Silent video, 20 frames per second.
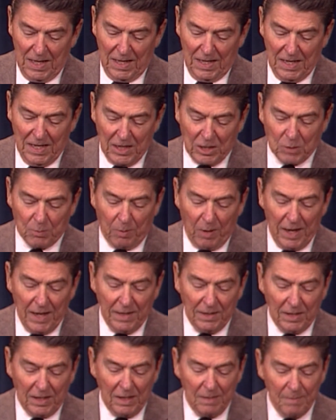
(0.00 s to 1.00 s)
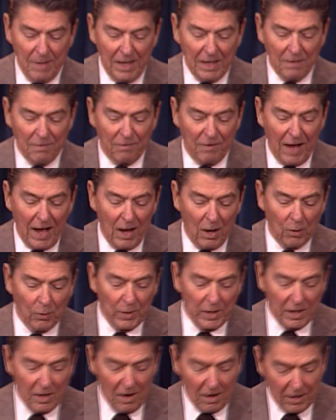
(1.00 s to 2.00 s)
He explained that he'd made a vow
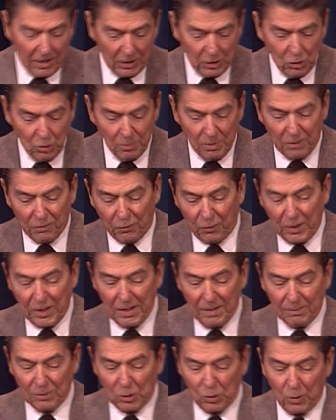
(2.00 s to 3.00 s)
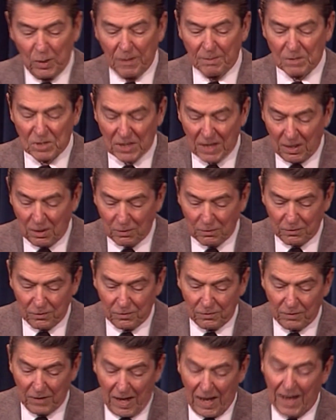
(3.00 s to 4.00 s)
regarding human freedom to
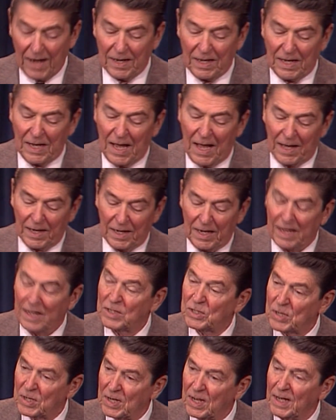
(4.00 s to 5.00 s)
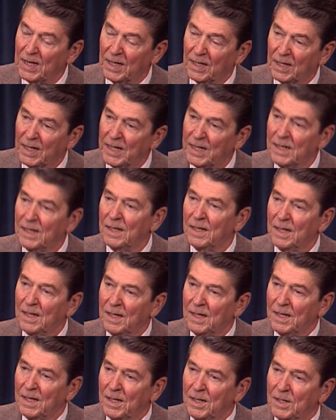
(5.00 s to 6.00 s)
himself, and he added hesitatingly,
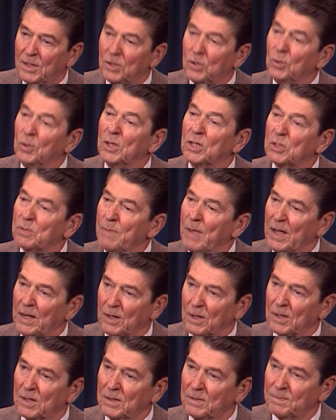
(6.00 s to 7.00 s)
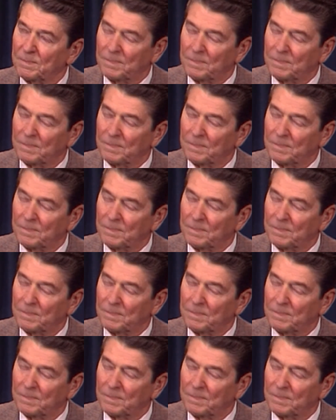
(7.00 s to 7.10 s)
to his Maker.